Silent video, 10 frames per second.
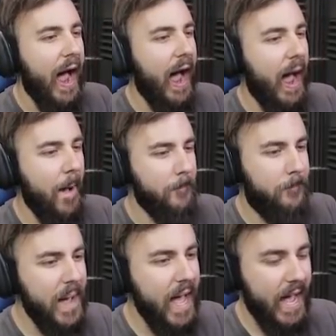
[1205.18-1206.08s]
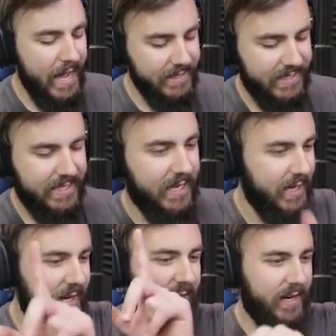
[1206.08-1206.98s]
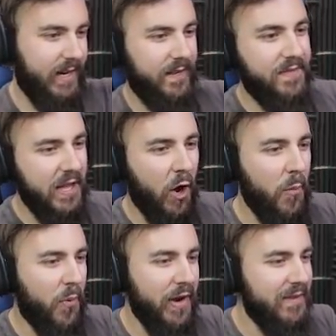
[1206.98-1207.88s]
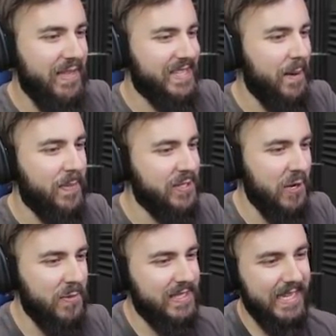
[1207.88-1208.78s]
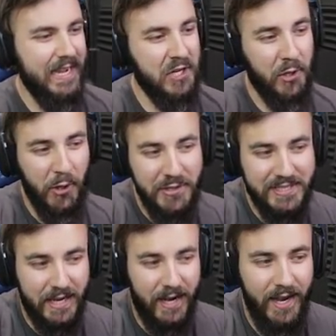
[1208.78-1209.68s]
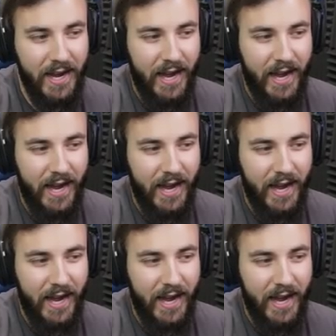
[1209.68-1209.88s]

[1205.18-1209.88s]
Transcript: Um, but the whole point of this episode was to get closer